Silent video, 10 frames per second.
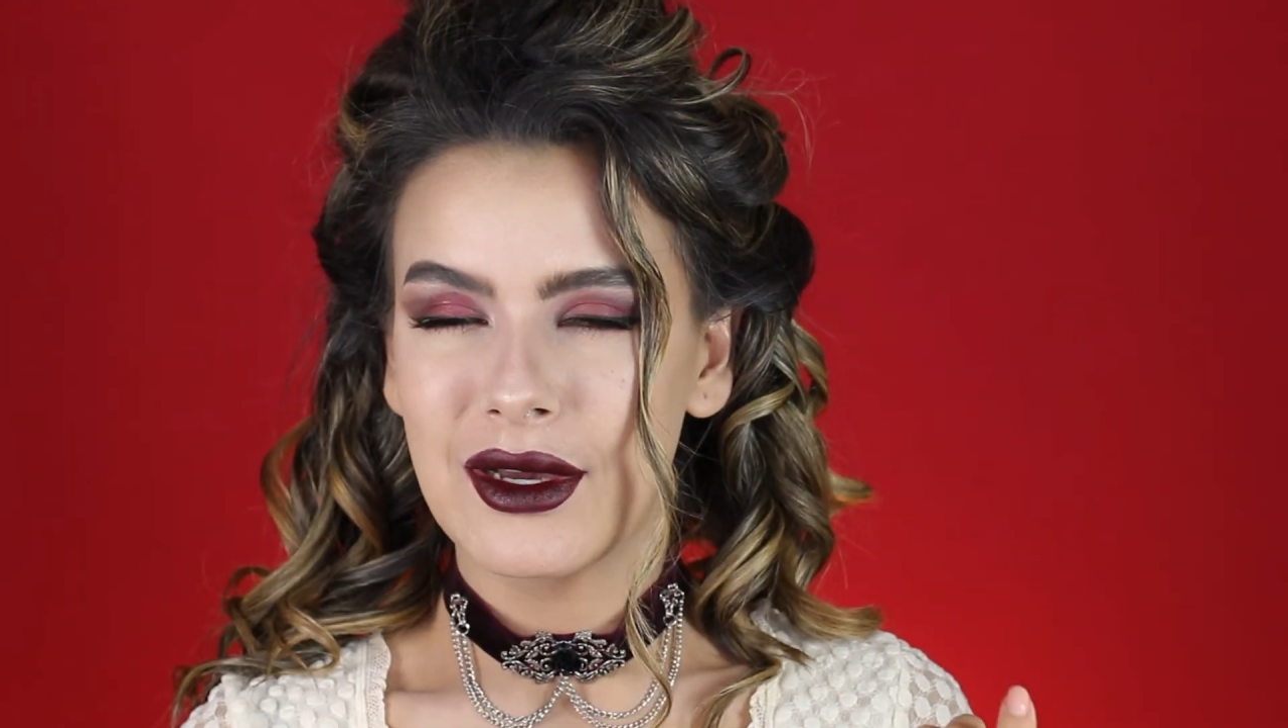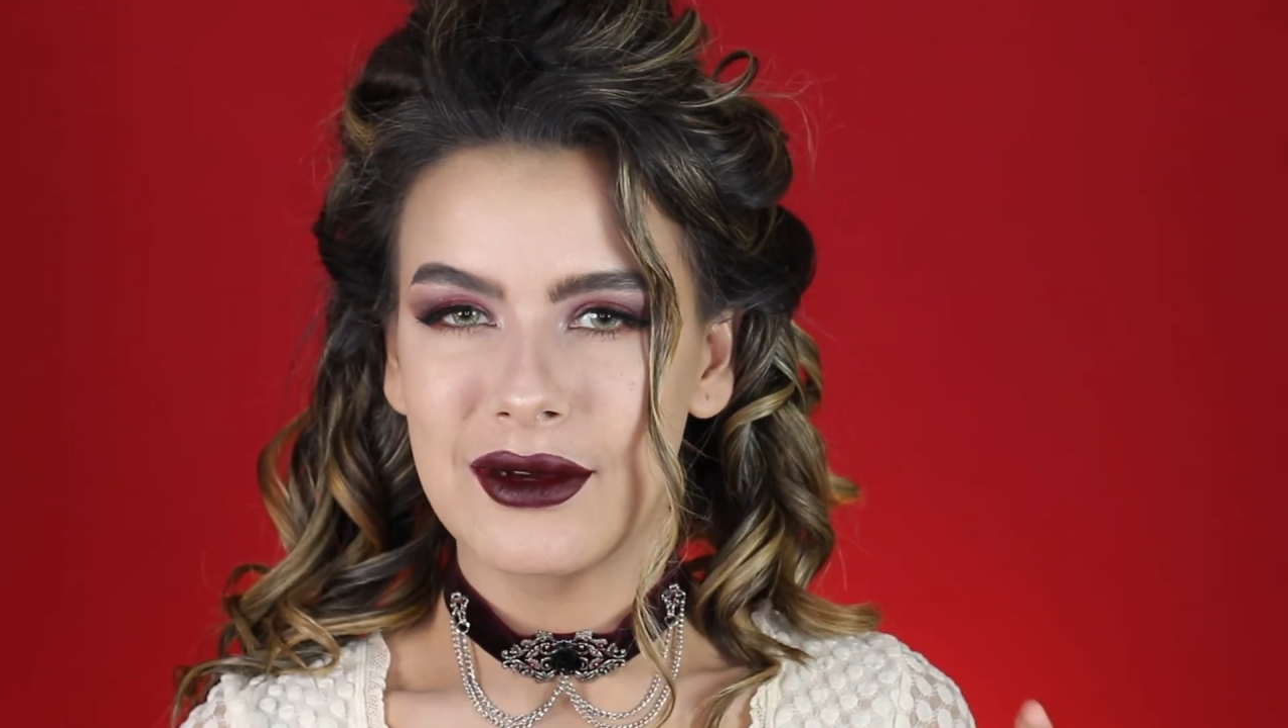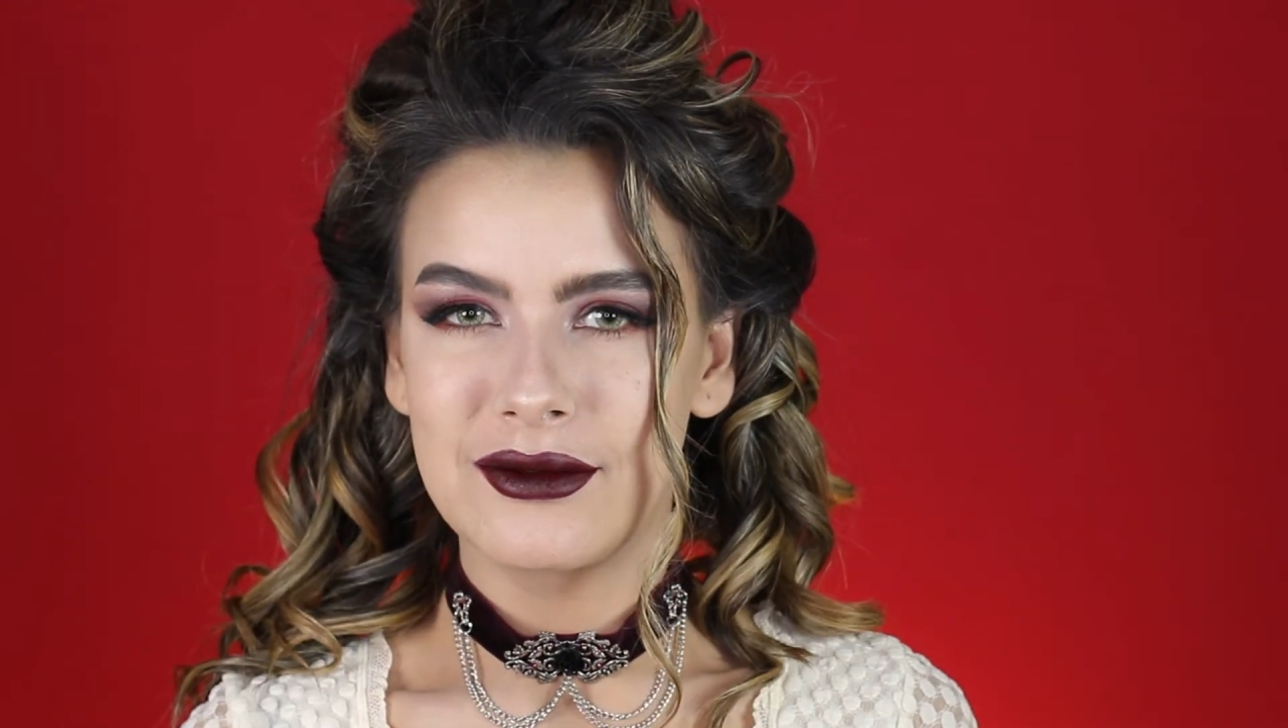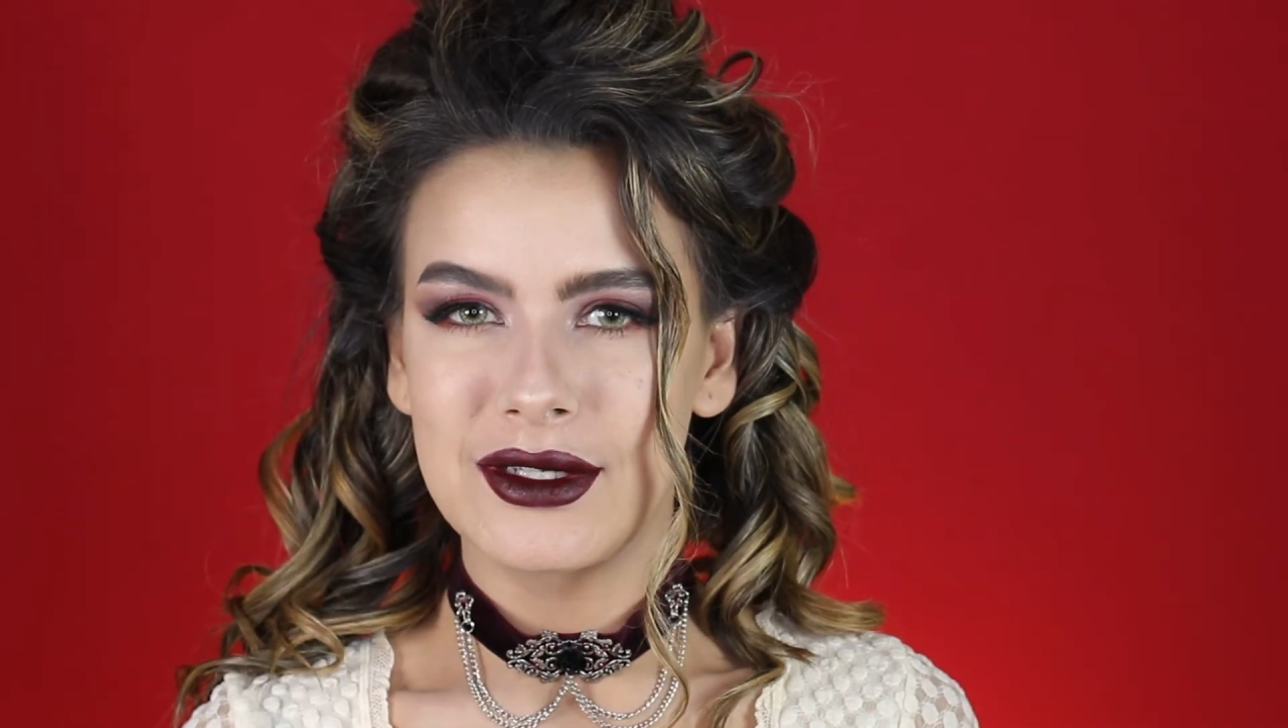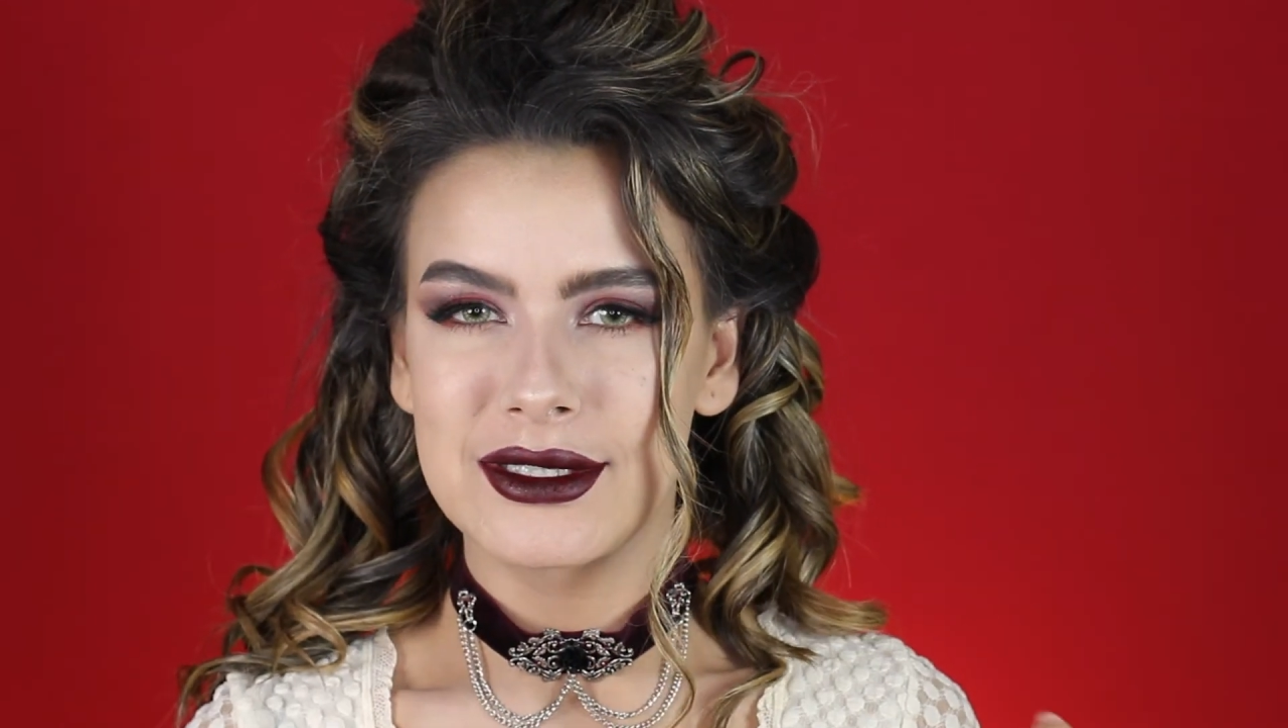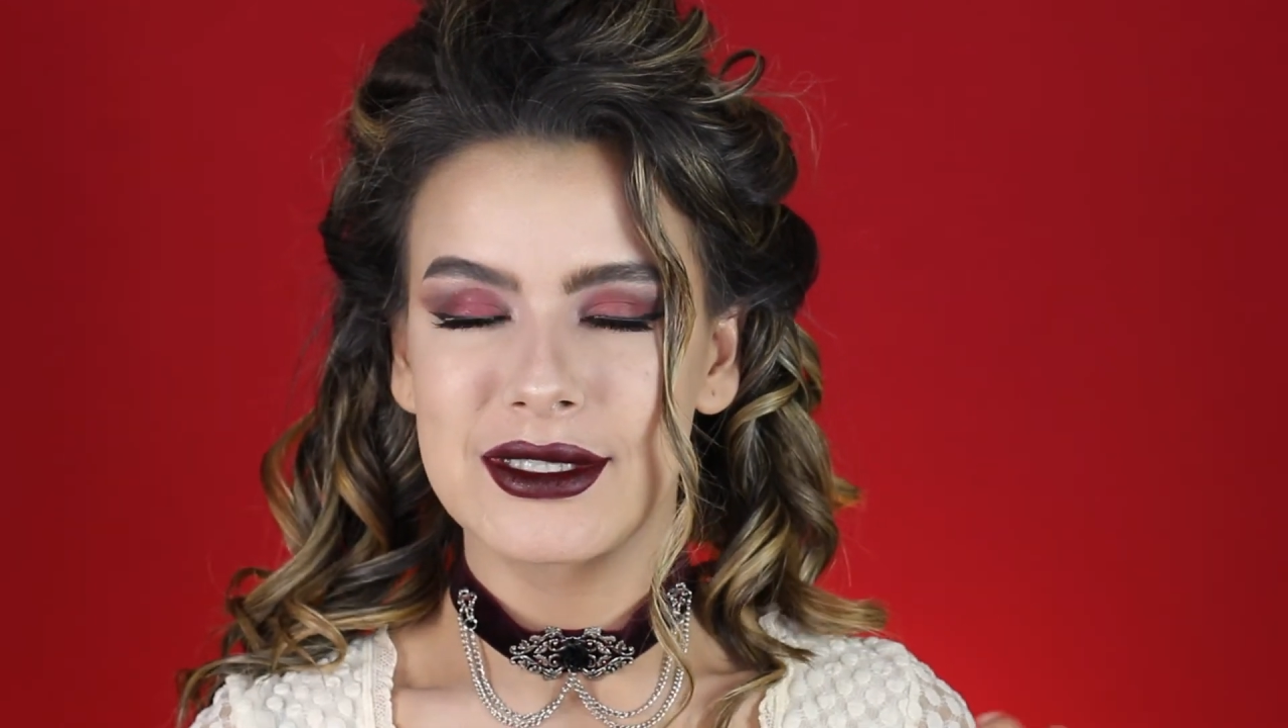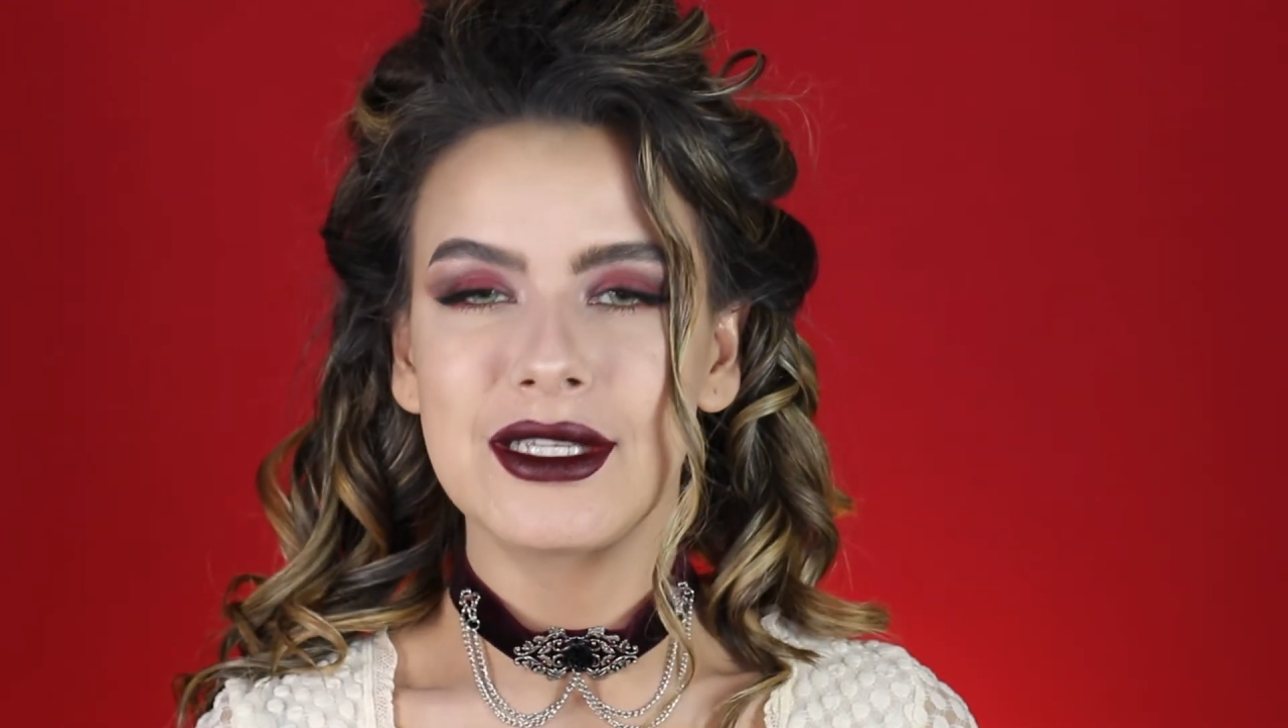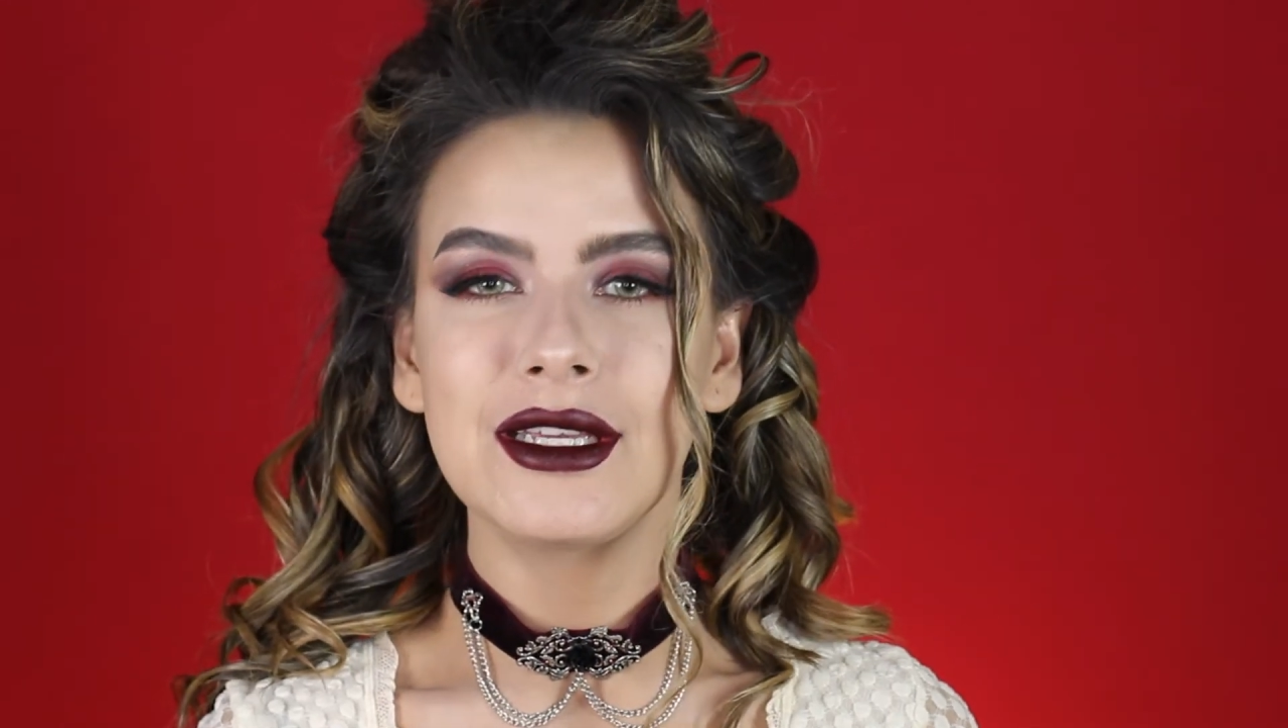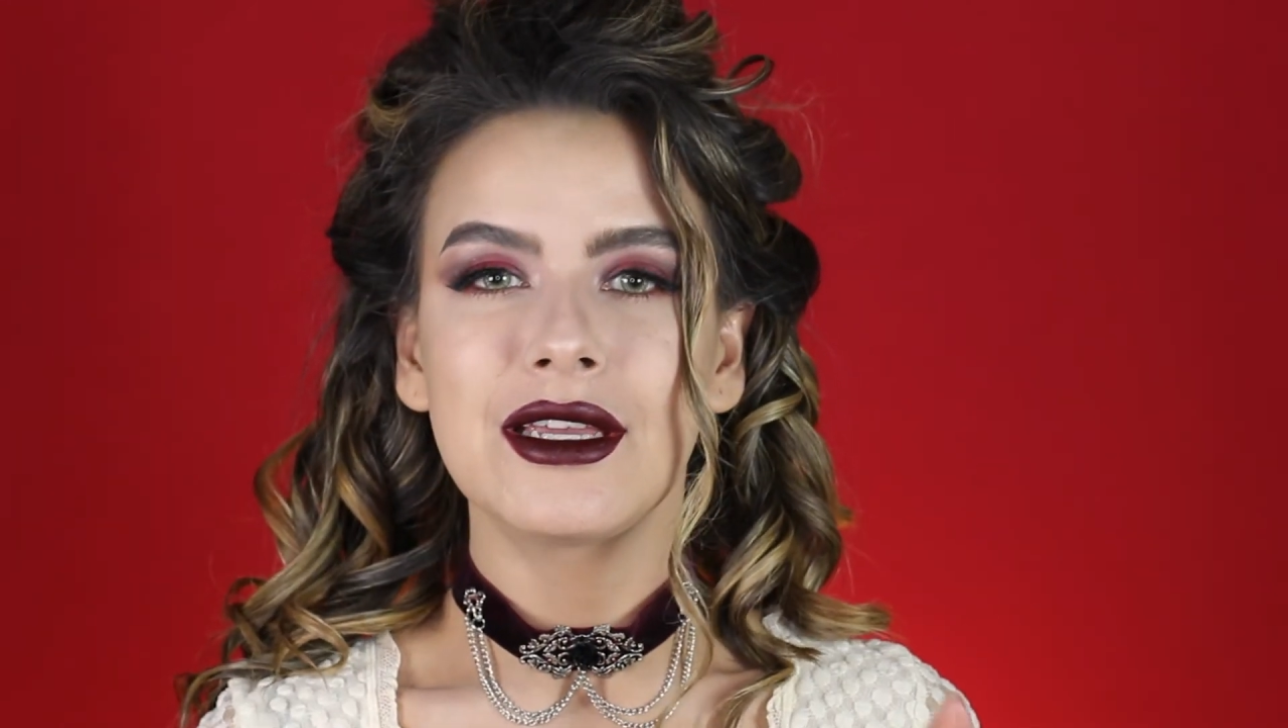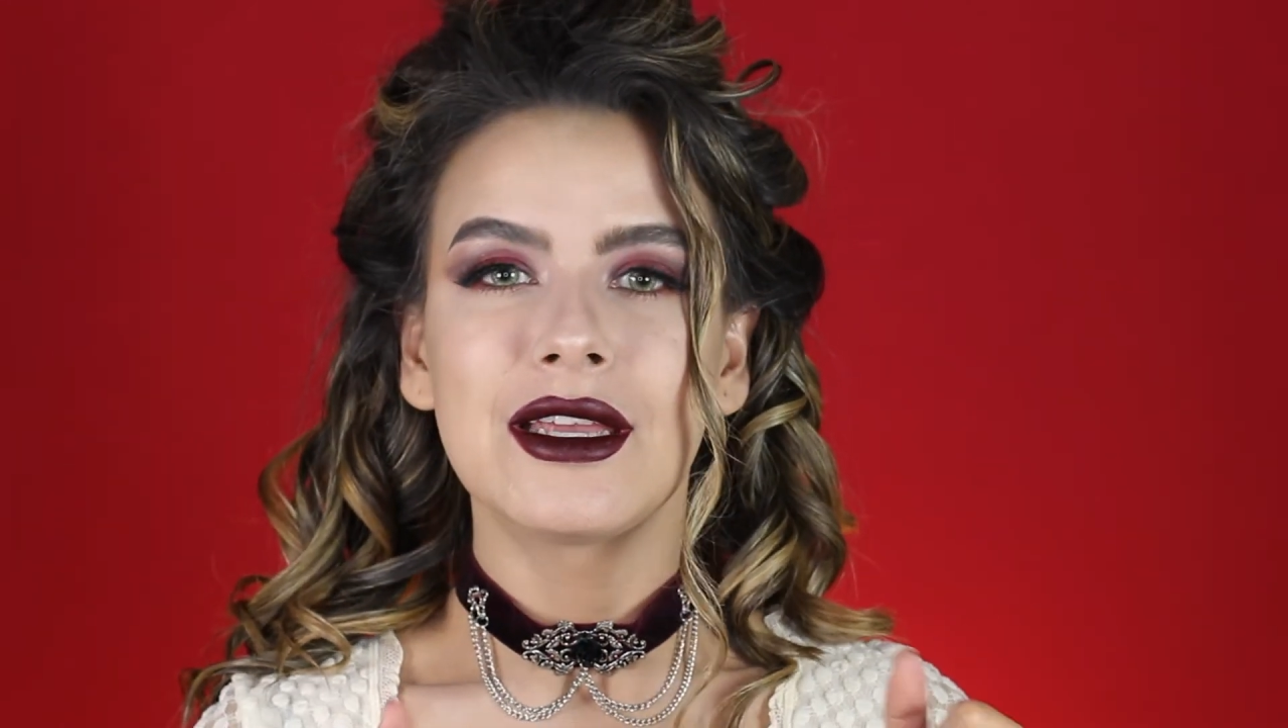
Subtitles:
obviously,